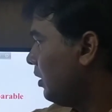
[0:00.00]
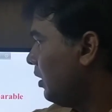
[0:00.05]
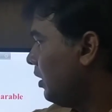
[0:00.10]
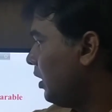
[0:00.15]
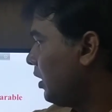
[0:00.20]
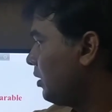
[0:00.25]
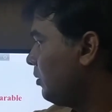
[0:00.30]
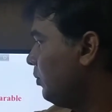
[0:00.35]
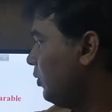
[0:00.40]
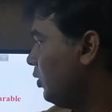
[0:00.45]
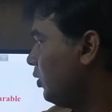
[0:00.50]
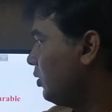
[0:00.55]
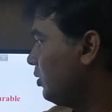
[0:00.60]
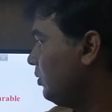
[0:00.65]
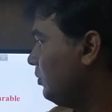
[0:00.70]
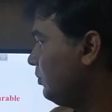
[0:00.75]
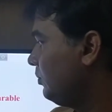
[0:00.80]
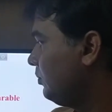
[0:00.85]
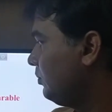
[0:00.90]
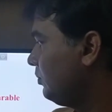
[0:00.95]
Akbar,
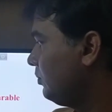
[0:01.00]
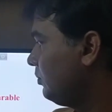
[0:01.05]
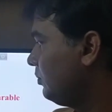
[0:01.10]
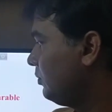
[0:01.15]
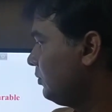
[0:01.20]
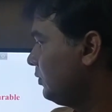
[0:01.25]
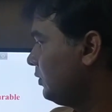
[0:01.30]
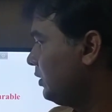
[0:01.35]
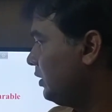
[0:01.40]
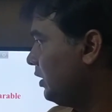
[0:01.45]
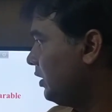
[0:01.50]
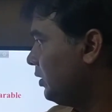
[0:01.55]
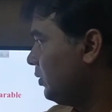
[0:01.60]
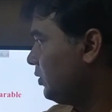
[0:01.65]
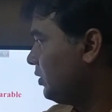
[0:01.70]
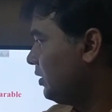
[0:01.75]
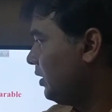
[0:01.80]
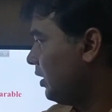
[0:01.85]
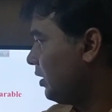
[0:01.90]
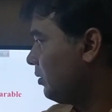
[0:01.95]
here you
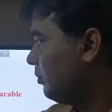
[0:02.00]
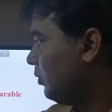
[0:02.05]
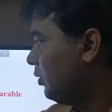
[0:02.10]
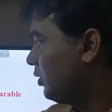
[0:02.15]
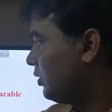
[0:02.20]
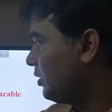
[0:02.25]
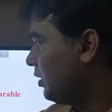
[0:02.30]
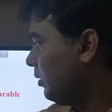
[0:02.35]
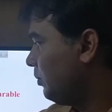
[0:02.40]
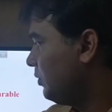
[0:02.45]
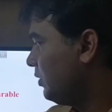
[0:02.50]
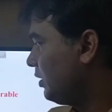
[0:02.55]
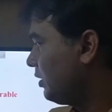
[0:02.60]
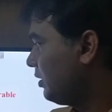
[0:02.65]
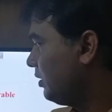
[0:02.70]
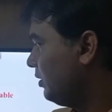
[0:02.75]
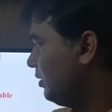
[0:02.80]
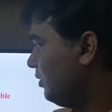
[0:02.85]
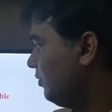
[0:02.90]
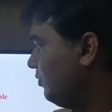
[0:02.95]
see Akbar, subject,
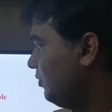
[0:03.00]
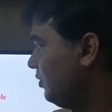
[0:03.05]
then